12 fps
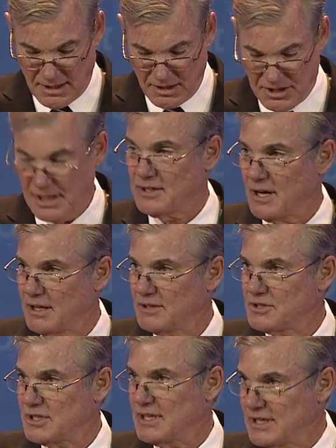Our
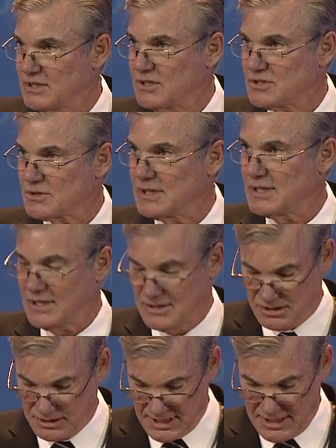technology industry
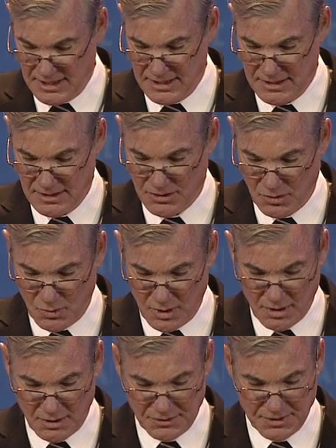is leading the
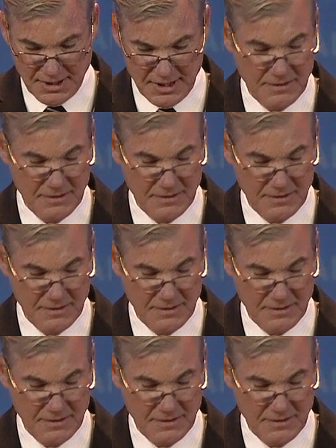world,